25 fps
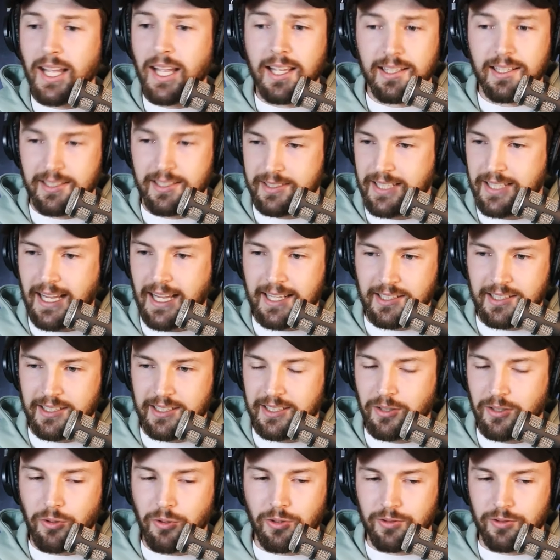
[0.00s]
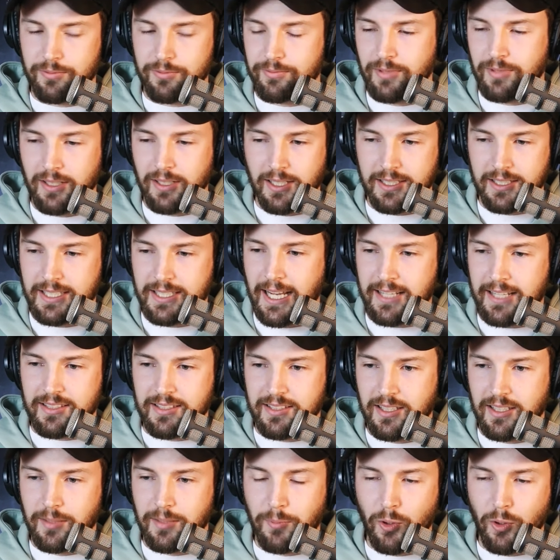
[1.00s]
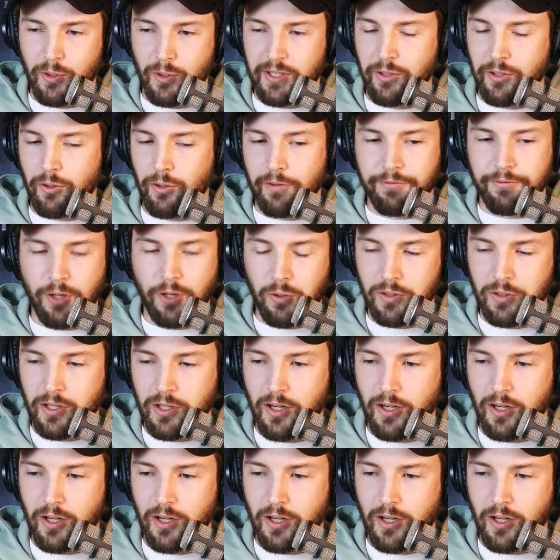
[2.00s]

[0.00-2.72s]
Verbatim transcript: exactly or a text in the morning or a phone